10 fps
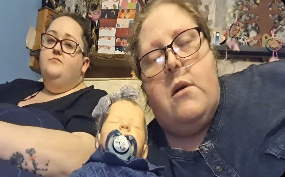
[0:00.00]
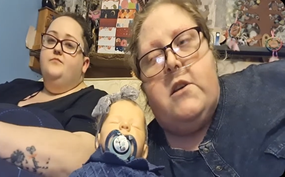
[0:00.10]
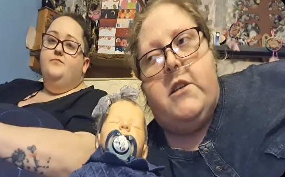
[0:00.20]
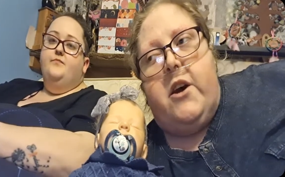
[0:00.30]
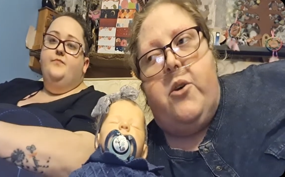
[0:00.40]

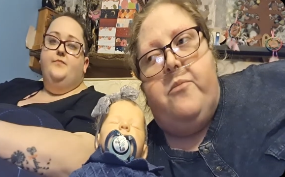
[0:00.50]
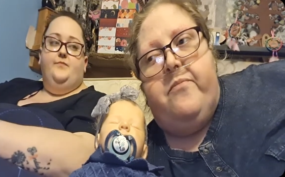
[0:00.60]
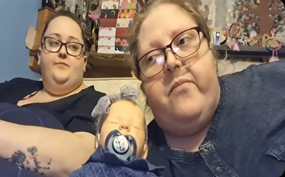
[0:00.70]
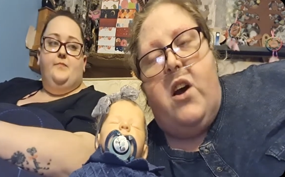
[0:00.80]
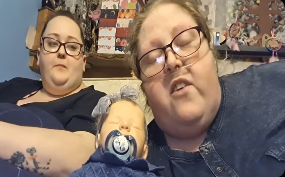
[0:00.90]
Speaker 1: so
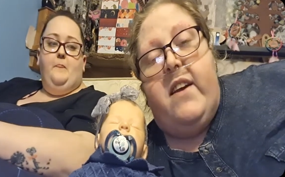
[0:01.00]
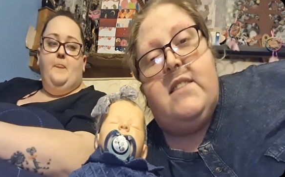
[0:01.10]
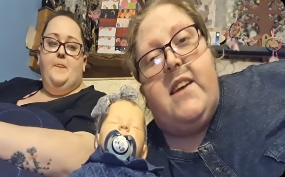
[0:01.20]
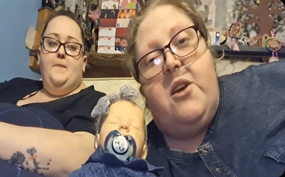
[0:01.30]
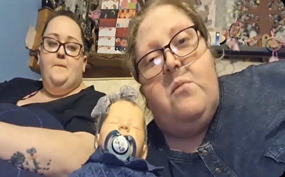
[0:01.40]
our
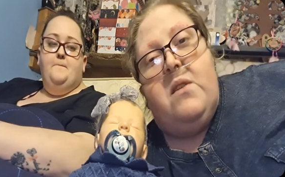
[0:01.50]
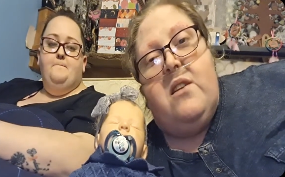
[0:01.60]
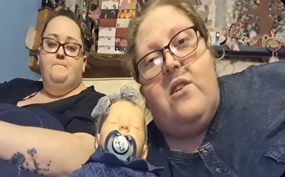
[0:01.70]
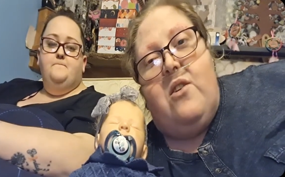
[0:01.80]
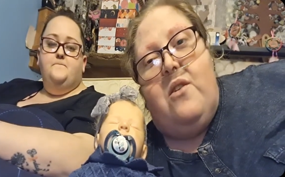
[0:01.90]
excitement
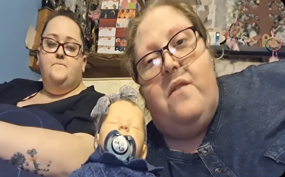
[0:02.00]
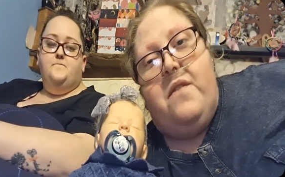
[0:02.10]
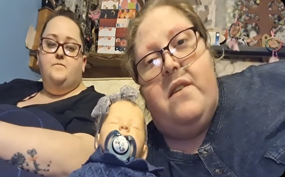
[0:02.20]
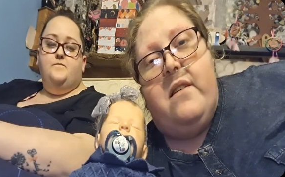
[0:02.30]
of